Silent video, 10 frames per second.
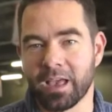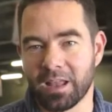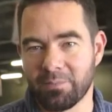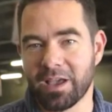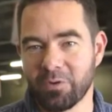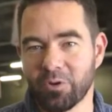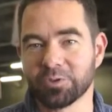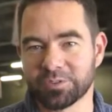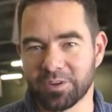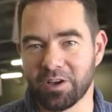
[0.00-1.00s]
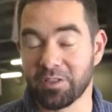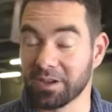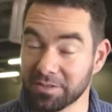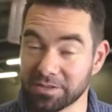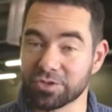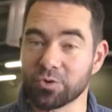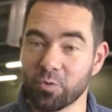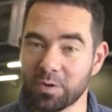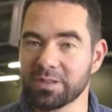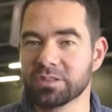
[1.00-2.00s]
And may we also know that in this
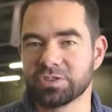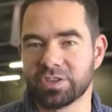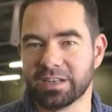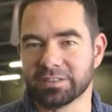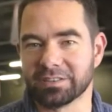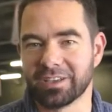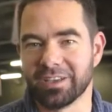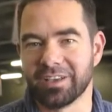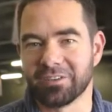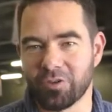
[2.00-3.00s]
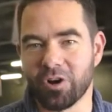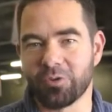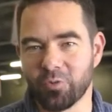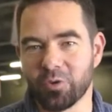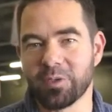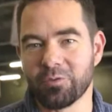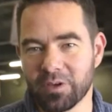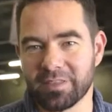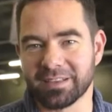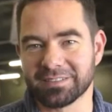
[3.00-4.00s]
storm and in this challenge, God will be
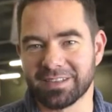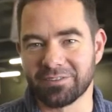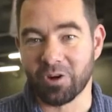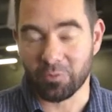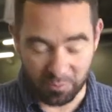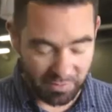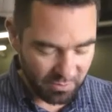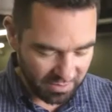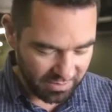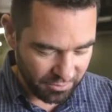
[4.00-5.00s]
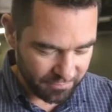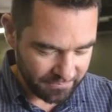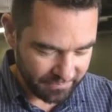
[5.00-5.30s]
with us and God will be with you.